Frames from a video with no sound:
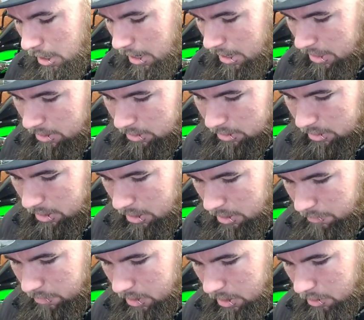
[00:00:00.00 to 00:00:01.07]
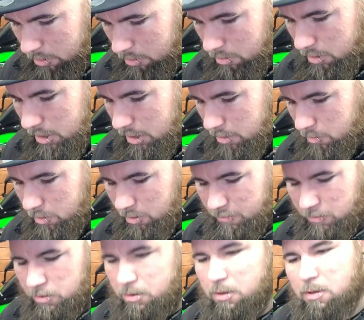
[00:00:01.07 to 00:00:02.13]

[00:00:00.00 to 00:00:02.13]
And they correlate with